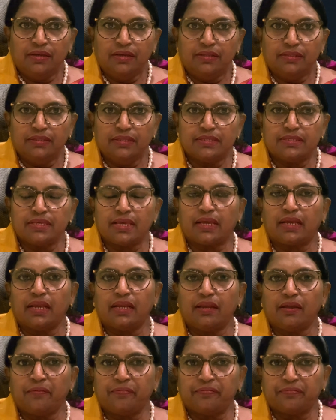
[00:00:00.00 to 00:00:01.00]
The
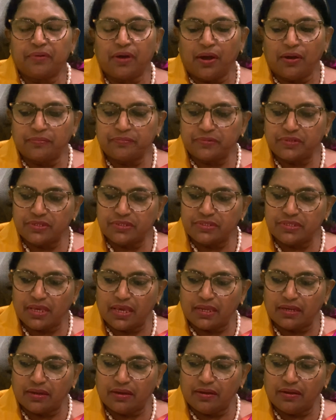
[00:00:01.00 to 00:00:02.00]
second of after
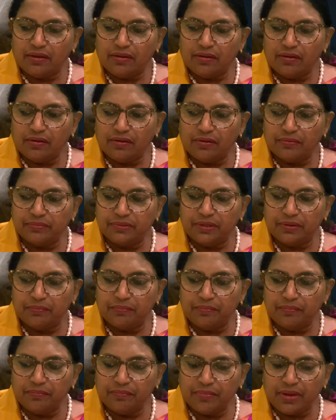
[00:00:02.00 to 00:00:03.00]
Sarah of the
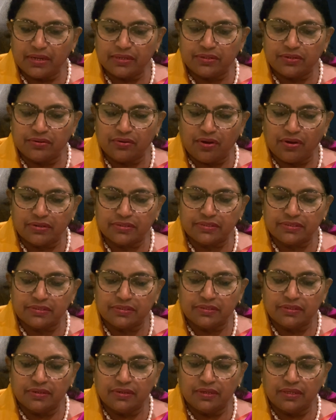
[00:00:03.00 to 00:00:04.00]

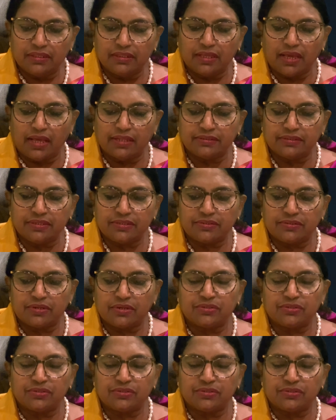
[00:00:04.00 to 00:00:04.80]
matriarchs in the ancestor